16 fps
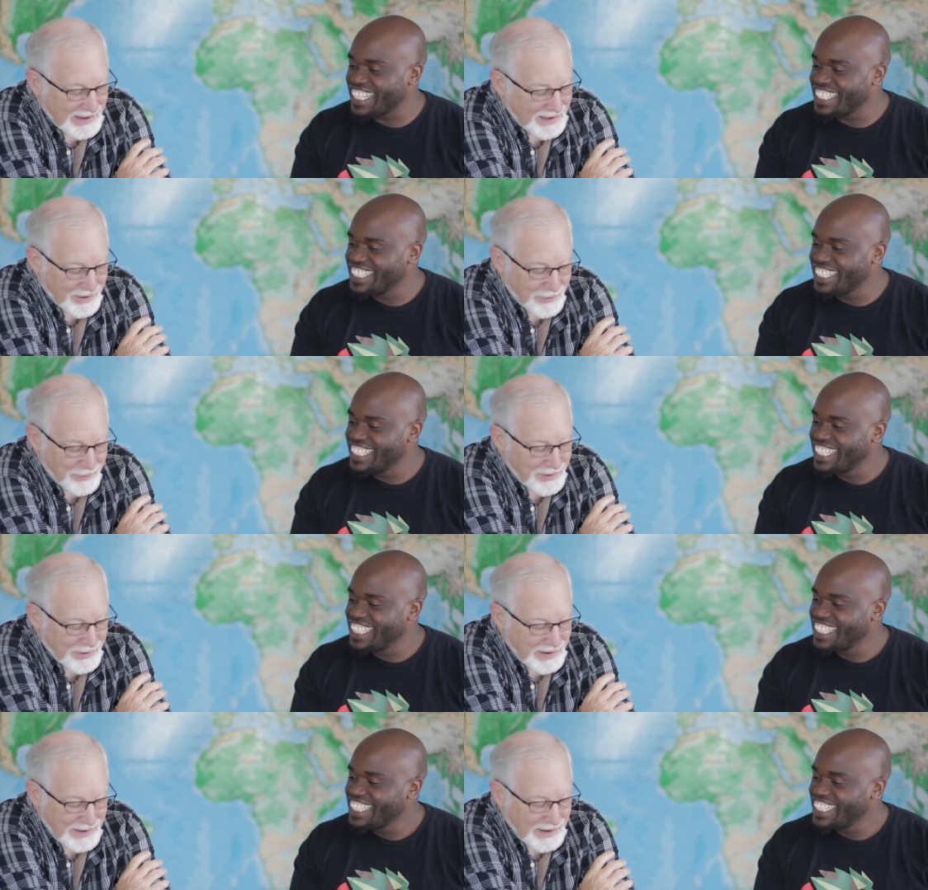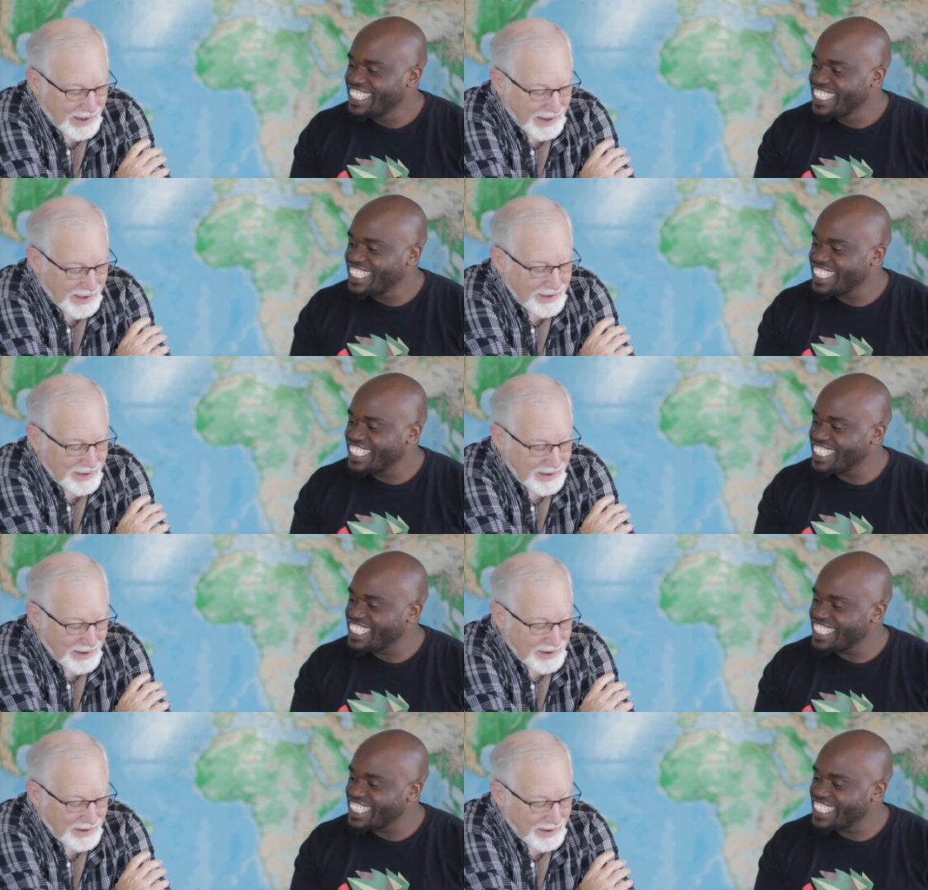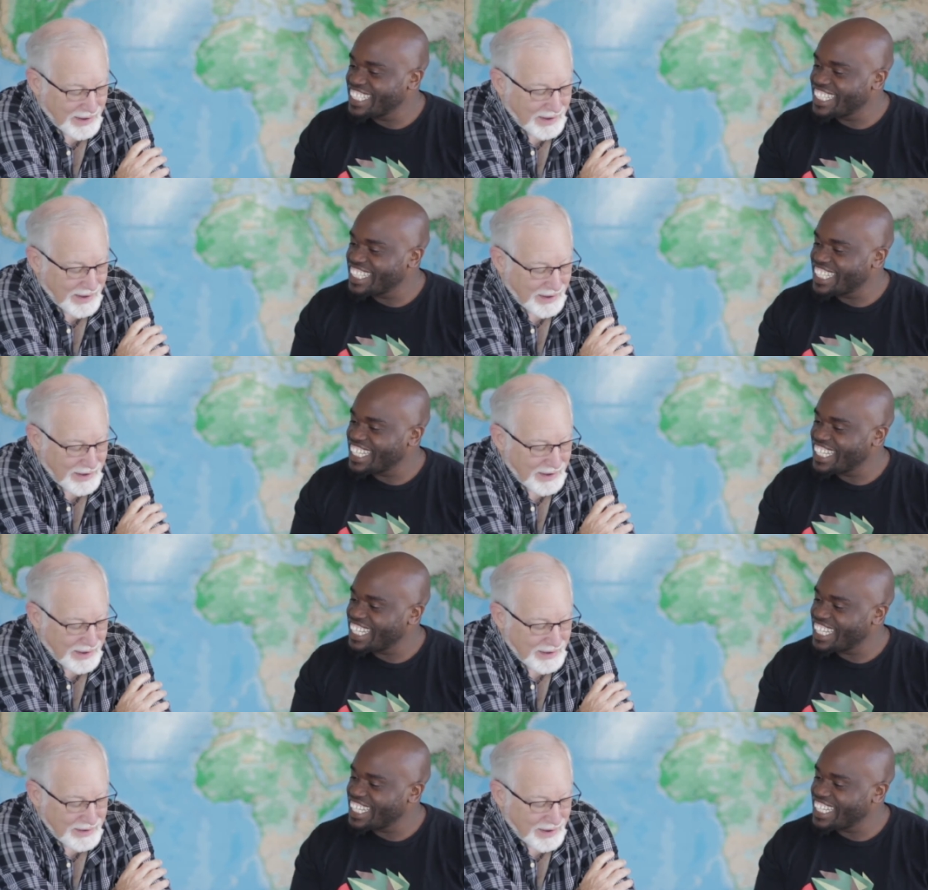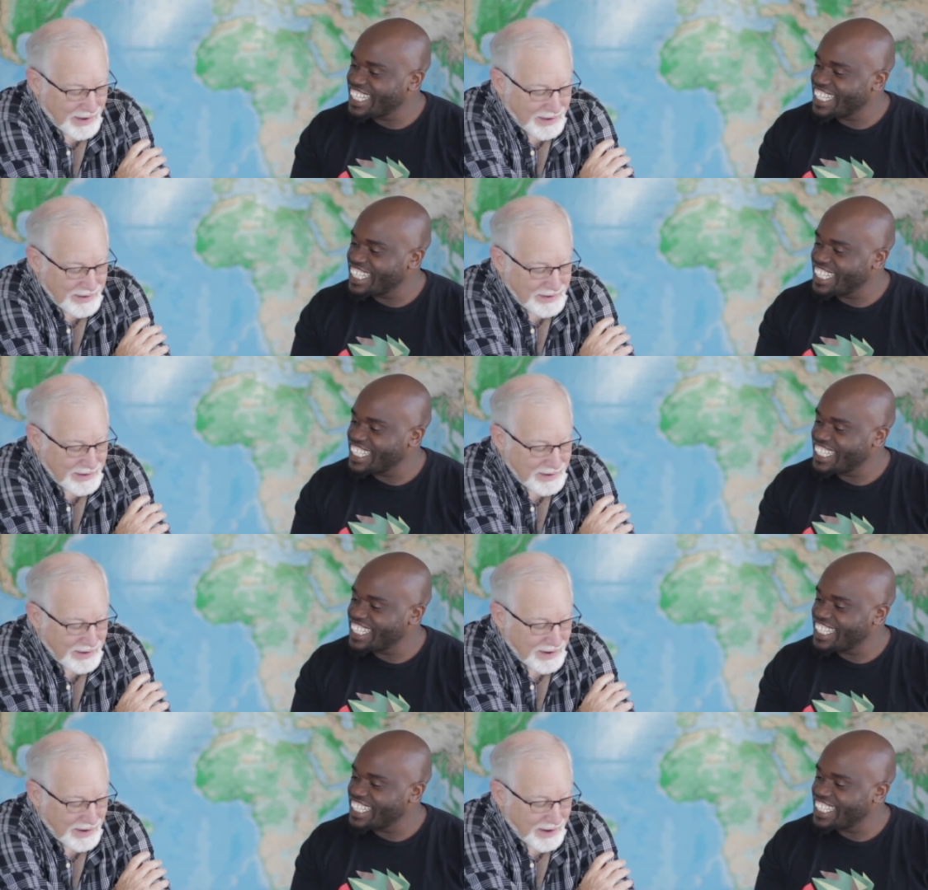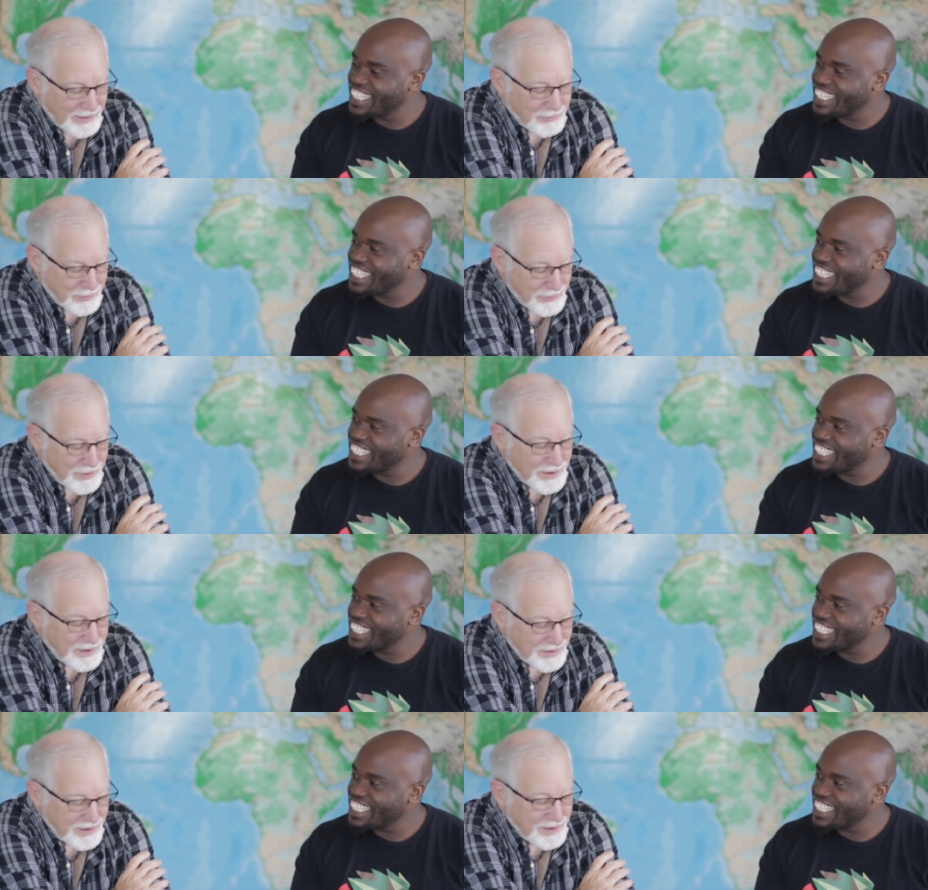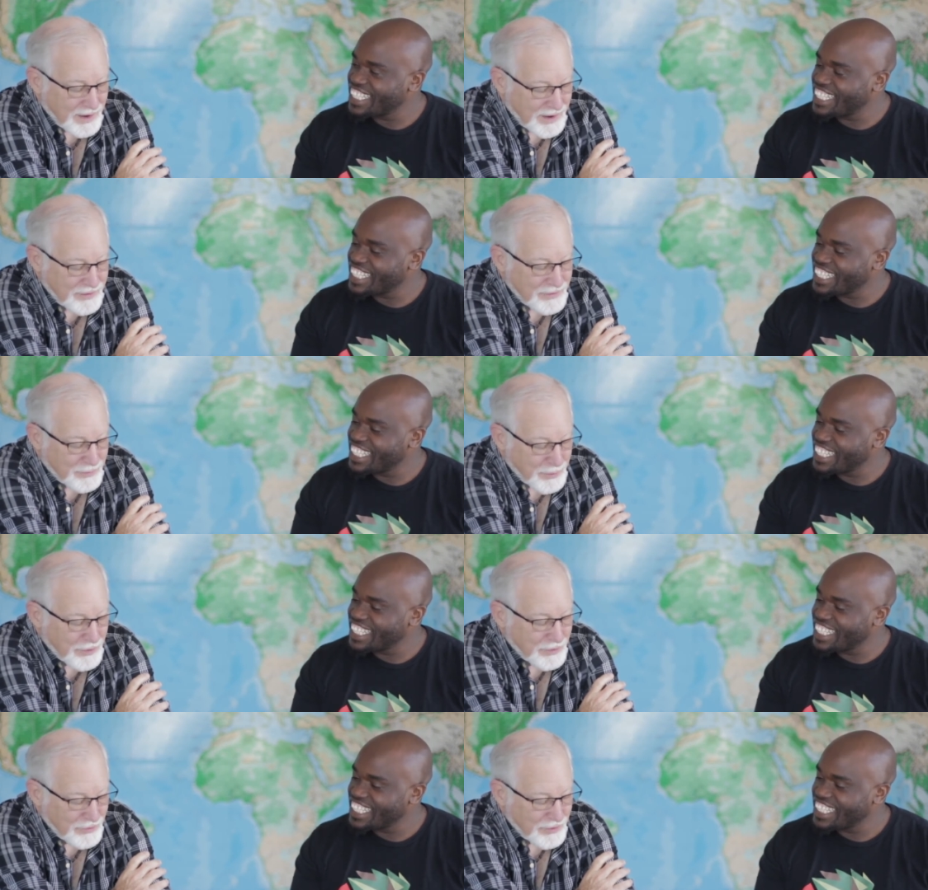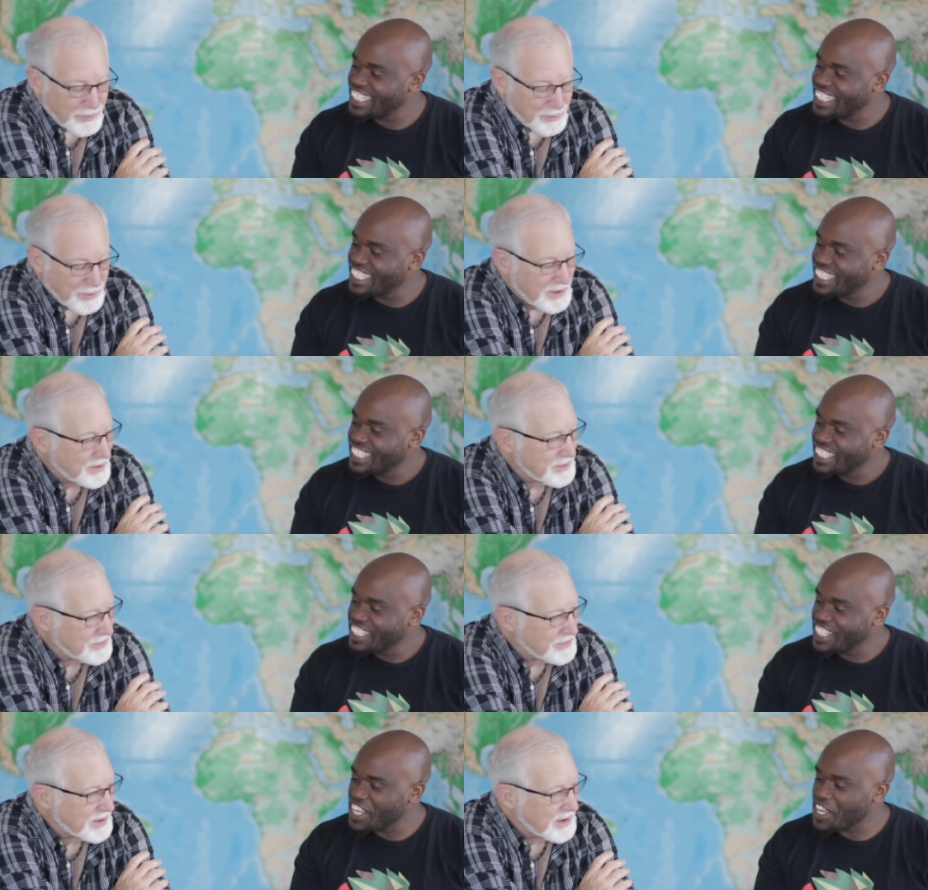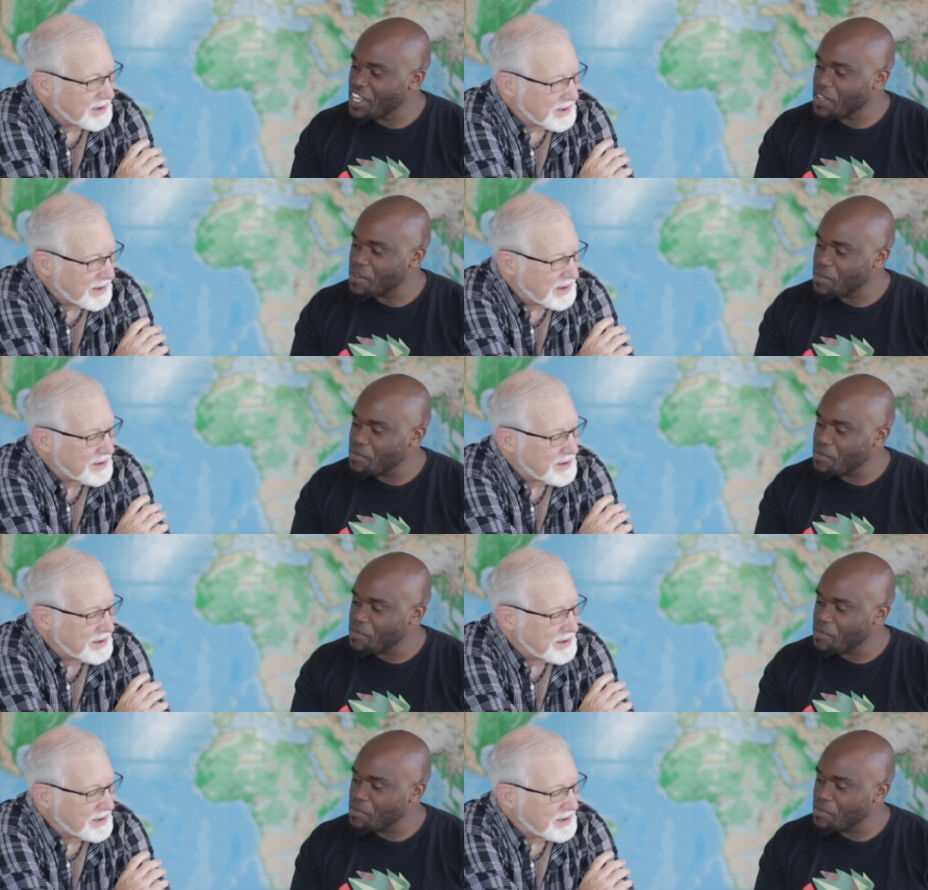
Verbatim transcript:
Speaker 1: You know, I I I I really did like Spurgeon because yeah.